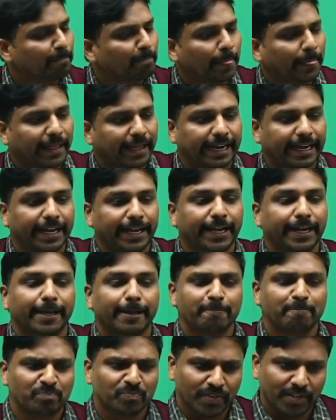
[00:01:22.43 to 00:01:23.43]
and
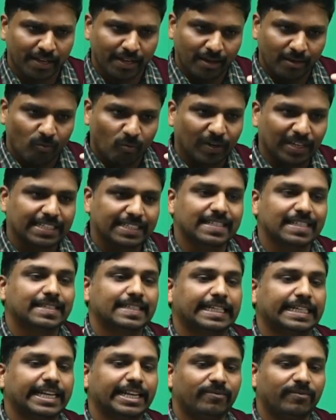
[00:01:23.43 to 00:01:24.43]
what is the
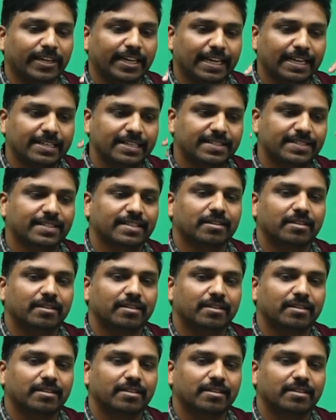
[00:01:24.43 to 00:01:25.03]
significance